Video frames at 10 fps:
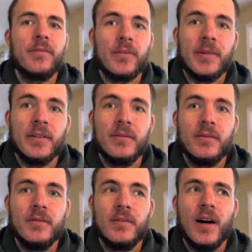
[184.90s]
from it?
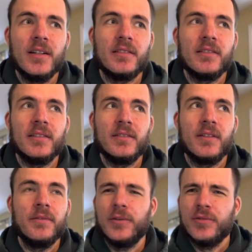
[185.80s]
Honestly, a
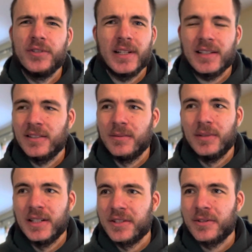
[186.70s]
few seconds of
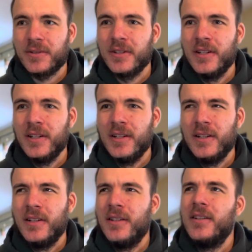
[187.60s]
pleasure.
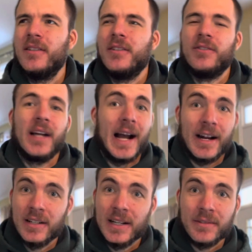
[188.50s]
You're
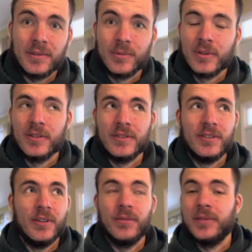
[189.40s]
tired afterwards. You
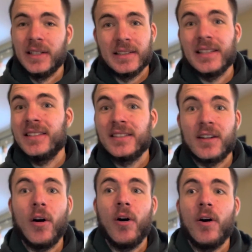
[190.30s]
don't feel like, this is
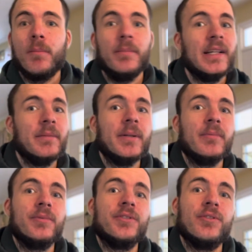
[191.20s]
all many
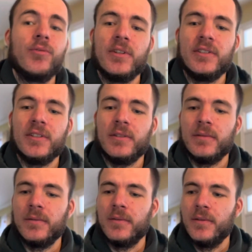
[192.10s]
people's stories of,
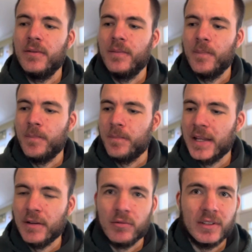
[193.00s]

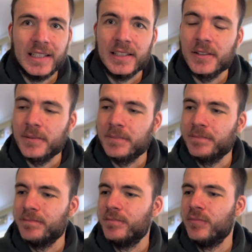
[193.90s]
they release,
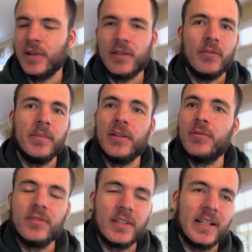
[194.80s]
whether it be through
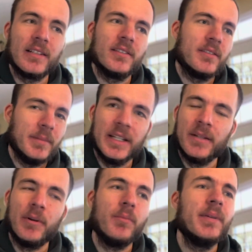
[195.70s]
sex,
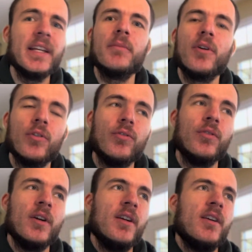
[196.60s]
PMO
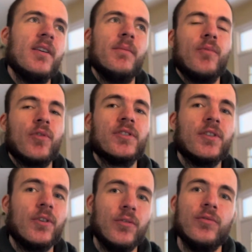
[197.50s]
more
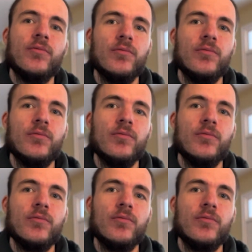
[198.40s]
so